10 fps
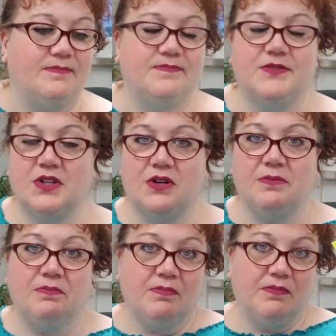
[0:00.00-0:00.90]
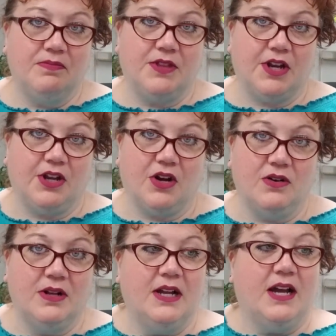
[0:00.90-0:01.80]
So there you
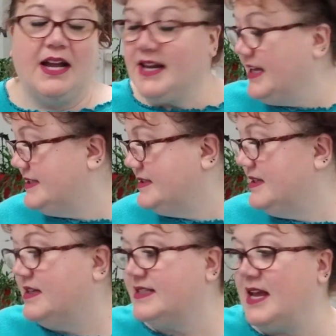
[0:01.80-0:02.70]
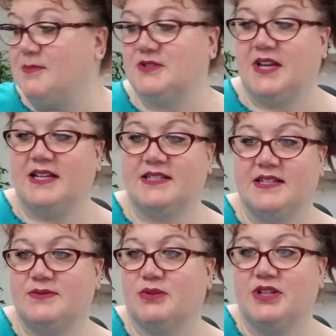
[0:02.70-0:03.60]
go. A nice sample size,
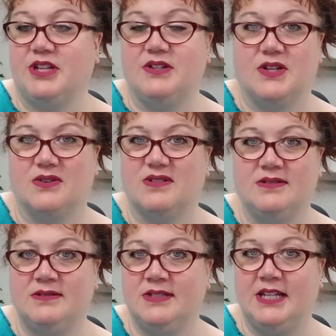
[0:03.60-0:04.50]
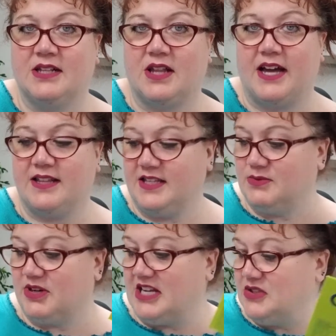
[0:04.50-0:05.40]
because really you don't need a lot of these.
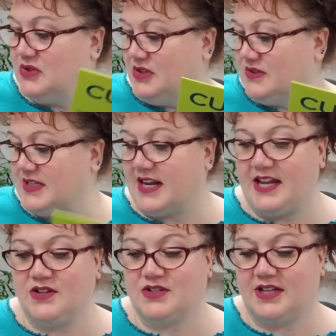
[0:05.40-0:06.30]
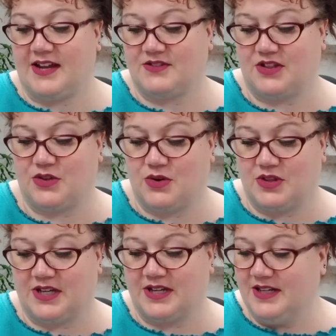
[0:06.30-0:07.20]
When I do use it, I usually have to throw
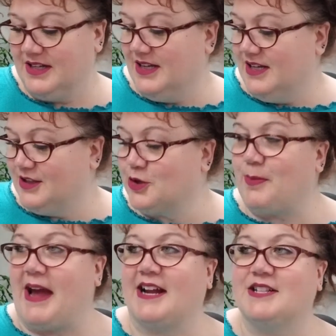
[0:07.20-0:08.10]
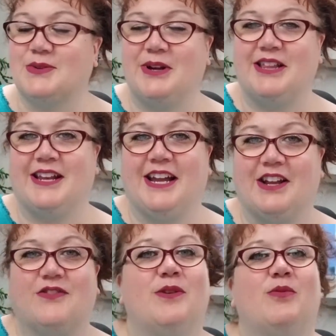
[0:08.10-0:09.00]
the little packets away that I
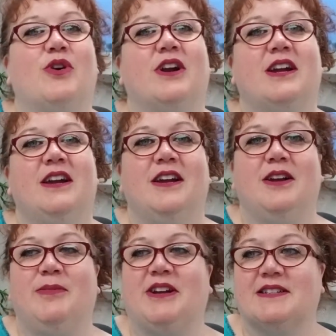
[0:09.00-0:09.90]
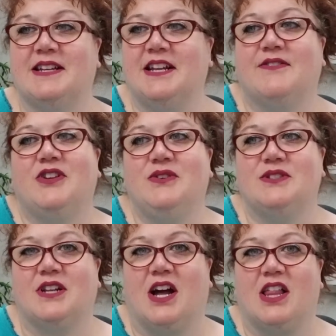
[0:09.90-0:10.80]
get from work because I never use
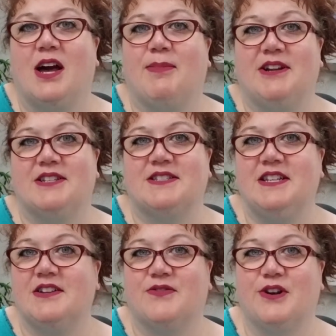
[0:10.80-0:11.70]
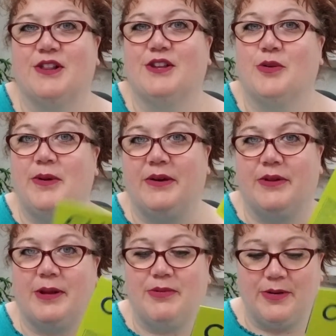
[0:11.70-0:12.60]
it all up. I just need it for a little bit
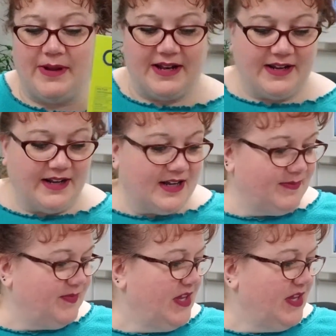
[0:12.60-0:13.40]
while I put a Band-Aid on.